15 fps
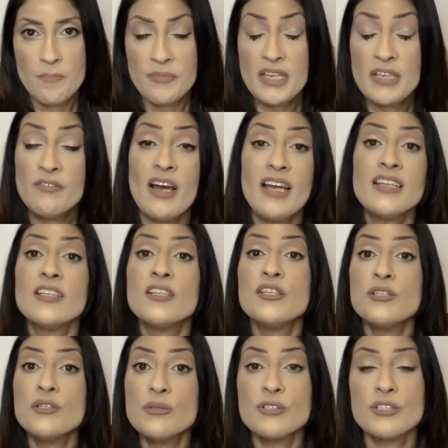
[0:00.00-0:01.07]
inviting
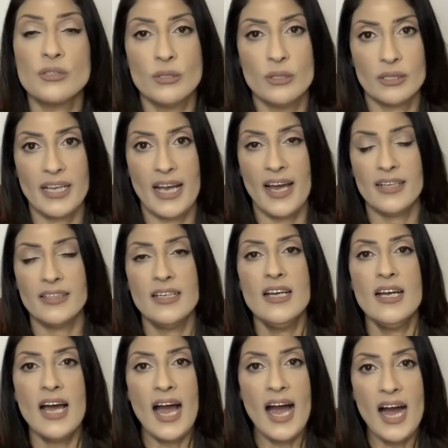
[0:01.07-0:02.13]
you to look at
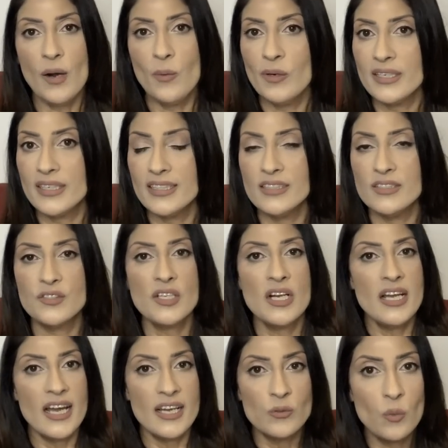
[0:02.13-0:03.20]
how it is
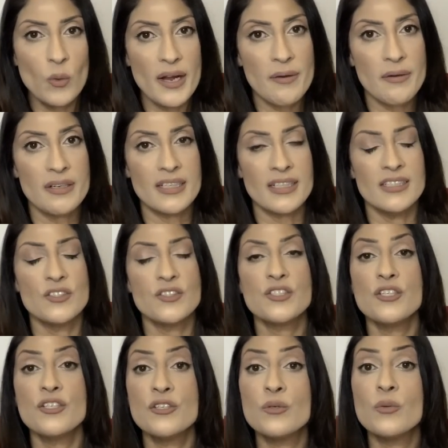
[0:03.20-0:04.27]
and where it is
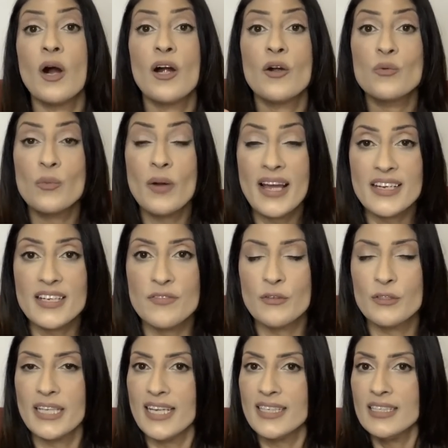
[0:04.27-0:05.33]
you are ready
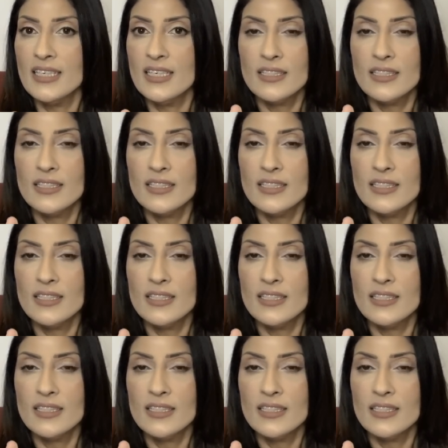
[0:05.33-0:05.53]
for that